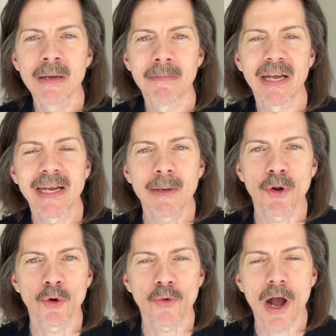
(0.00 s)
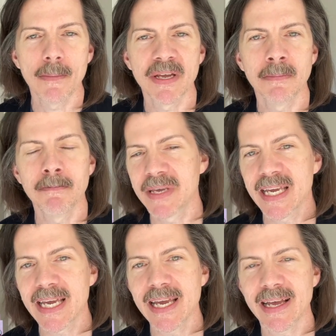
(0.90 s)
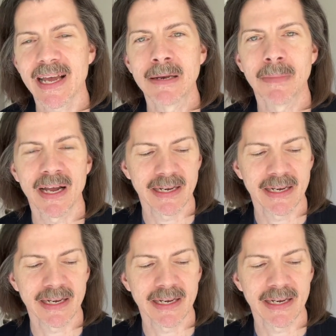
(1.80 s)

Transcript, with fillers: my neighbor Robin B. and my